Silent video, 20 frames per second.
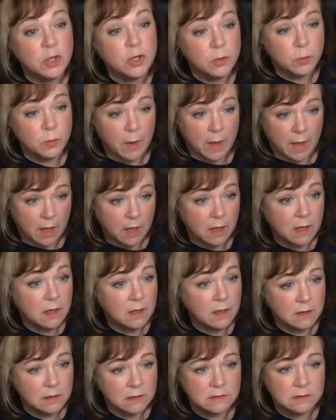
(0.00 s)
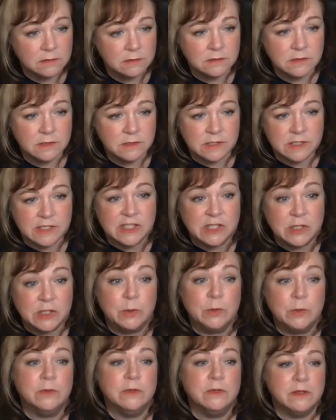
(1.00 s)
good way to
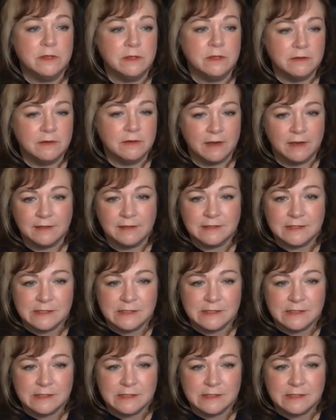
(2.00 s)
soothe, right?